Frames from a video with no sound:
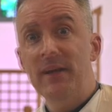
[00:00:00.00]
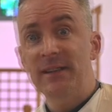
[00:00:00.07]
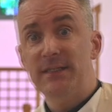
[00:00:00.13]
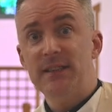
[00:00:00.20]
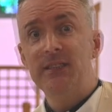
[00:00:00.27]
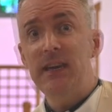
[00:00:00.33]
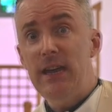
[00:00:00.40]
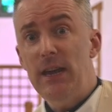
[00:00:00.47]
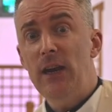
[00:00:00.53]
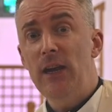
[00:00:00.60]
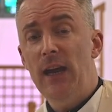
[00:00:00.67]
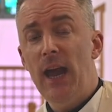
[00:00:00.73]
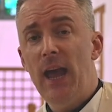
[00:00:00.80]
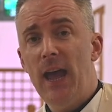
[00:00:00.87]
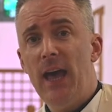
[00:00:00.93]
and
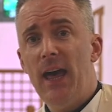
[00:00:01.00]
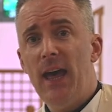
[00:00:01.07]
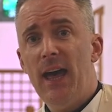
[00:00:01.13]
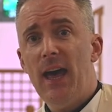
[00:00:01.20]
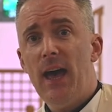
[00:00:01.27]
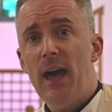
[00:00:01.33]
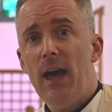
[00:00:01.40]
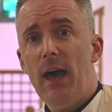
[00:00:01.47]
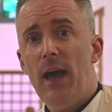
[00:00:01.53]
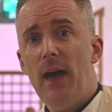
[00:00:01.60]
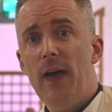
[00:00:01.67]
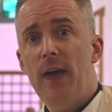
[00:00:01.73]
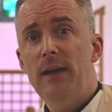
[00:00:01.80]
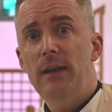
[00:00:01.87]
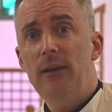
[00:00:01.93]
see
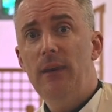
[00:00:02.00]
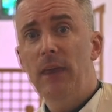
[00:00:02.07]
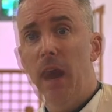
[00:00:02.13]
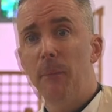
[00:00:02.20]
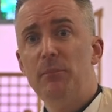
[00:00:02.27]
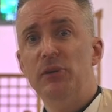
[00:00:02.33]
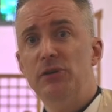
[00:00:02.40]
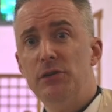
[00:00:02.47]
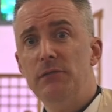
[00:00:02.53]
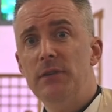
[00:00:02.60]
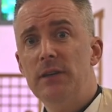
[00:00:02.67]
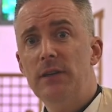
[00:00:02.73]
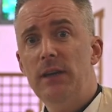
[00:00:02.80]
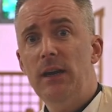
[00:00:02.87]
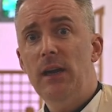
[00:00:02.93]
uh, the
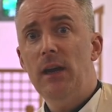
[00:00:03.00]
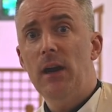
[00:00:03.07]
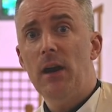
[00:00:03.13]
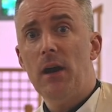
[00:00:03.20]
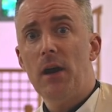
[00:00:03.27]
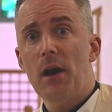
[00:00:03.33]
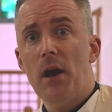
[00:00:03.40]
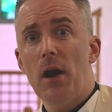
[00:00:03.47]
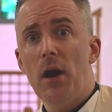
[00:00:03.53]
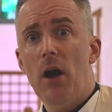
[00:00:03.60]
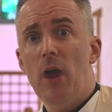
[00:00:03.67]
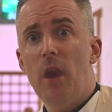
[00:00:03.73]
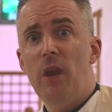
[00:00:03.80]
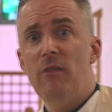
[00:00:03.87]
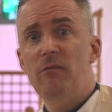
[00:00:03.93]
opportunity
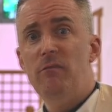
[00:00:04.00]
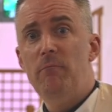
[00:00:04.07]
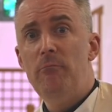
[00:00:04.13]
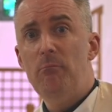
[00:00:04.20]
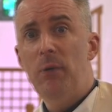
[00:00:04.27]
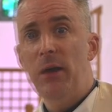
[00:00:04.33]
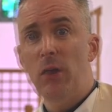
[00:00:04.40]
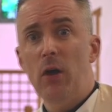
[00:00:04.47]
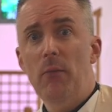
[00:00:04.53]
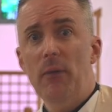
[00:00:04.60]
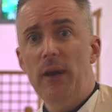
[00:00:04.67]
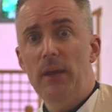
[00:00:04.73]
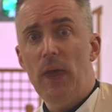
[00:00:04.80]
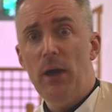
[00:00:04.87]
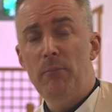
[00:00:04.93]
of
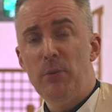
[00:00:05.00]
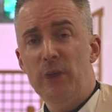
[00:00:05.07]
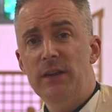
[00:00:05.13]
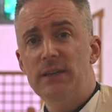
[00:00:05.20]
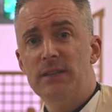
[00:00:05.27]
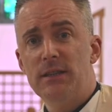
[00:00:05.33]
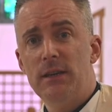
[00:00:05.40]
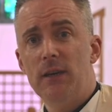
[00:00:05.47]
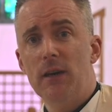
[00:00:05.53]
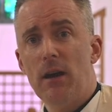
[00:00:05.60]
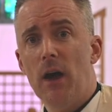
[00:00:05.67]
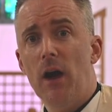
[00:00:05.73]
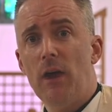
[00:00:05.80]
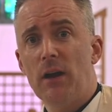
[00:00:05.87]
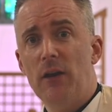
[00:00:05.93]
becoming a priest in
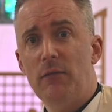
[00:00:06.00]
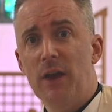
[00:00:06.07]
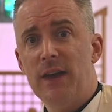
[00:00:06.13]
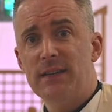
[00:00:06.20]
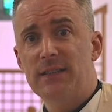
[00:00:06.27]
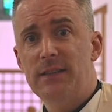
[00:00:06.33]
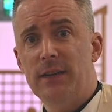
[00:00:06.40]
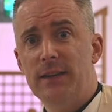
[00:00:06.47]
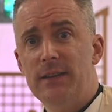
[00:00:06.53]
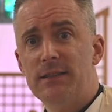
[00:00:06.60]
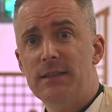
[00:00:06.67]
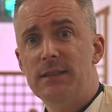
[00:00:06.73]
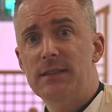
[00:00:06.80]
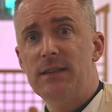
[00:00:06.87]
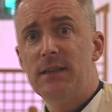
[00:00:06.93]
Cork and Ross
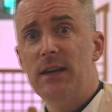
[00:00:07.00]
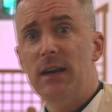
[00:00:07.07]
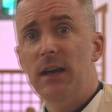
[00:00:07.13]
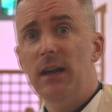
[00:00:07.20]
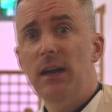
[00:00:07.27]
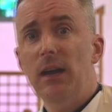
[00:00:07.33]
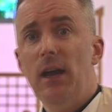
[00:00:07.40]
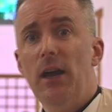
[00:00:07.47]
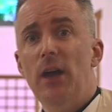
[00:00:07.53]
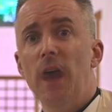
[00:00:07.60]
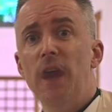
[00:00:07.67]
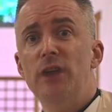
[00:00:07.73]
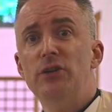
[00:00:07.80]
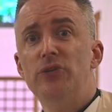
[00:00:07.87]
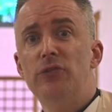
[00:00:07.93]
Diocese,
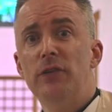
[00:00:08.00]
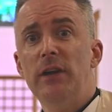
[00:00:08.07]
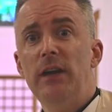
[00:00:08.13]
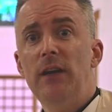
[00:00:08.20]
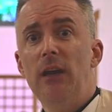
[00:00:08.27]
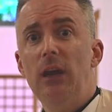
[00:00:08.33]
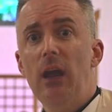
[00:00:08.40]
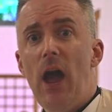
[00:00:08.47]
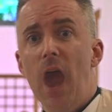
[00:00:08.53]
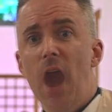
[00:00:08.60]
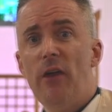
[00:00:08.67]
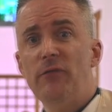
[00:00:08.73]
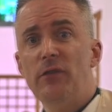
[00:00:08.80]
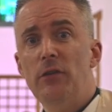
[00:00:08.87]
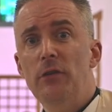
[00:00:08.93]
uh, during the
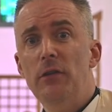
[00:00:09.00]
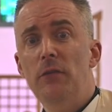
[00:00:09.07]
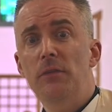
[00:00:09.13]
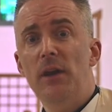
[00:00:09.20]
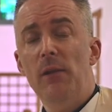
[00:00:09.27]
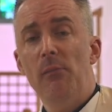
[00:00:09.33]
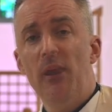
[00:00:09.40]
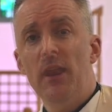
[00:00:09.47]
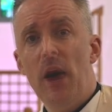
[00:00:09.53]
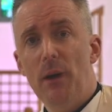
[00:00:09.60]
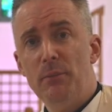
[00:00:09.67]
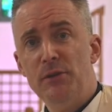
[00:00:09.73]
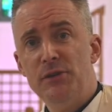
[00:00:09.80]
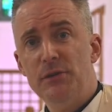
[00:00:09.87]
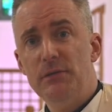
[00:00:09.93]
afternoon there'll be an
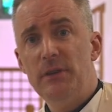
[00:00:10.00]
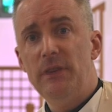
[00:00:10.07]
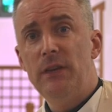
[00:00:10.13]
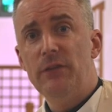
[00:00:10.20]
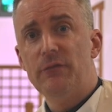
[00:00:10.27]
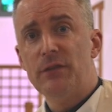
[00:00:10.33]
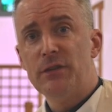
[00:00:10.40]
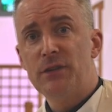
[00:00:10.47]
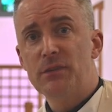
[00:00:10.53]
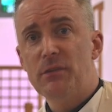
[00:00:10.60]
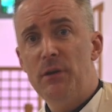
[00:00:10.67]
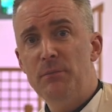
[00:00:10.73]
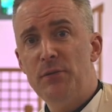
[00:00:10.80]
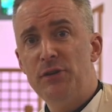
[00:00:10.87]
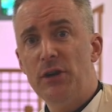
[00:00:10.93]
opportunity for
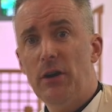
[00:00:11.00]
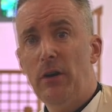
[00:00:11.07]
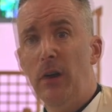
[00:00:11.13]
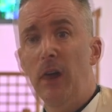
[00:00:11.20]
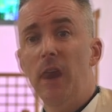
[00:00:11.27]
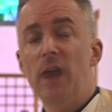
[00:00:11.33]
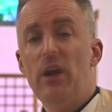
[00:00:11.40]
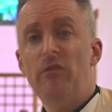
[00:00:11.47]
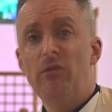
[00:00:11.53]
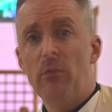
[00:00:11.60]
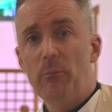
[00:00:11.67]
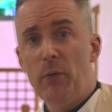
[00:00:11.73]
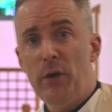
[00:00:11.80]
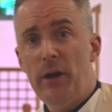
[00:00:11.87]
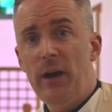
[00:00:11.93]
scripture, for
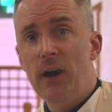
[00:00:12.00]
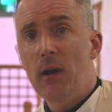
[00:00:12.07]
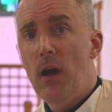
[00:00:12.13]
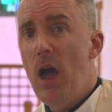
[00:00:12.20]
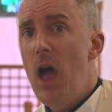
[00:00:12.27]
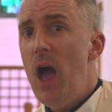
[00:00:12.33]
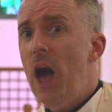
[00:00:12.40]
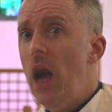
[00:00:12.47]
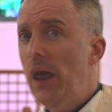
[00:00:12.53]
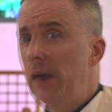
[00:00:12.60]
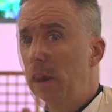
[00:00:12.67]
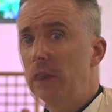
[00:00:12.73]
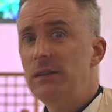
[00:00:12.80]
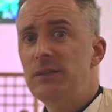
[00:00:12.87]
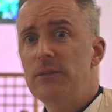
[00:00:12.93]
prayer, and
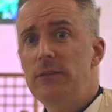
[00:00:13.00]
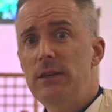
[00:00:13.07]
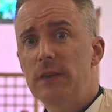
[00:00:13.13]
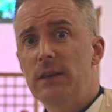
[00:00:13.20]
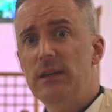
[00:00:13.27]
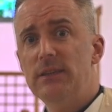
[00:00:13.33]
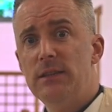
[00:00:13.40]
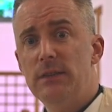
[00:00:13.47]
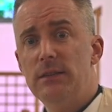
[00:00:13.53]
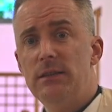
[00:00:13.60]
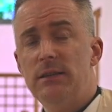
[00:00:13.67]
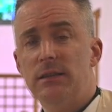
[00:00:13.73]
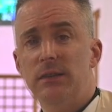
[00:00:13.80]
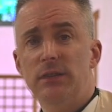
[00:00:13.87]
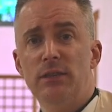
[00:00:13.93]
also to listen
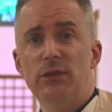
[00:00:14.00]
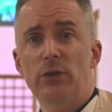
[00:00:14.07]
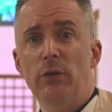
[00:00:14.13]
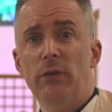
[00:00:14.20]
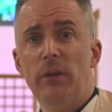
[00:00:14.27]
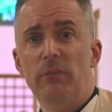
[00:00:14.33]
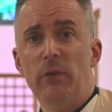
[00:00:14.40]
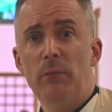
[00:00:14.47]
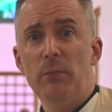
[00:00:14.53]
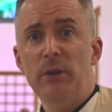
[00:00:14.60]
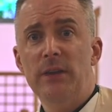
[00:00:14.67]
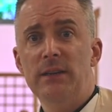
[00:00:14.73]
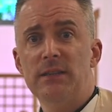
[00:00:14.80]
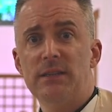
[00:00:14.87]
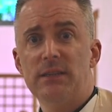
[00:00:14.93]
to the story of a
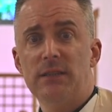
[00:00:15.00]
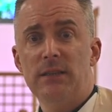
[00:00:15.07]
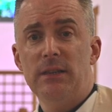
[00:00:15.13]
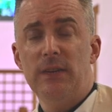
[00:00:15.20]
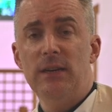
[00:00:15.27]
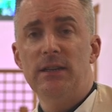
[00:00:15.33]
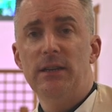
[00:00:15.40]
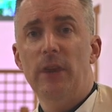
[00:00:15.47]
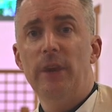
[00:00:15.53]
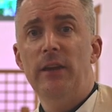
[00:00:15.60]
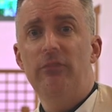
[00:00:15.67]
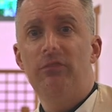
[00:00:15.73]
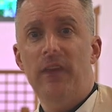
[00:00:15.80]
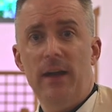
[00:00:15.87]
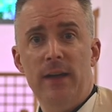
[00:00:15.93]
priest, his
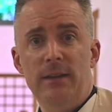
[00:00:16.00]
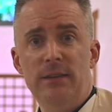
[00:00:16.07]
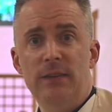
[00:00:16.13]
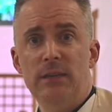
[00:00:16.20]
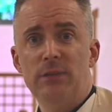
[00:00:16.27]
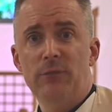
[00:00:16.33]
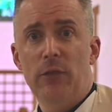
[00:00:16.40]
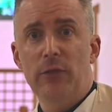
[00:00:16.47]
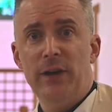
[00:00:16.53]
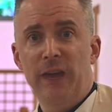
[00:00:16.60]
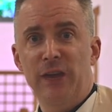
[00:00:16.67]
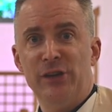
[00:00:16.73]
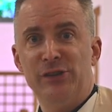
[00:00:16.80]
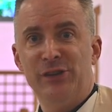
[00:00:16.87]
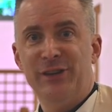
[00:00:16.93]
life and his
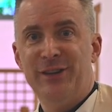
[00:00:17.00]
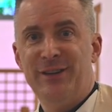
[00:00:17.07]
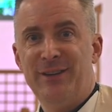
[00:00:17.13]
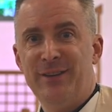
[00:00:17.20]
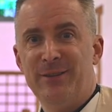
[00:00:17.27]
vocation.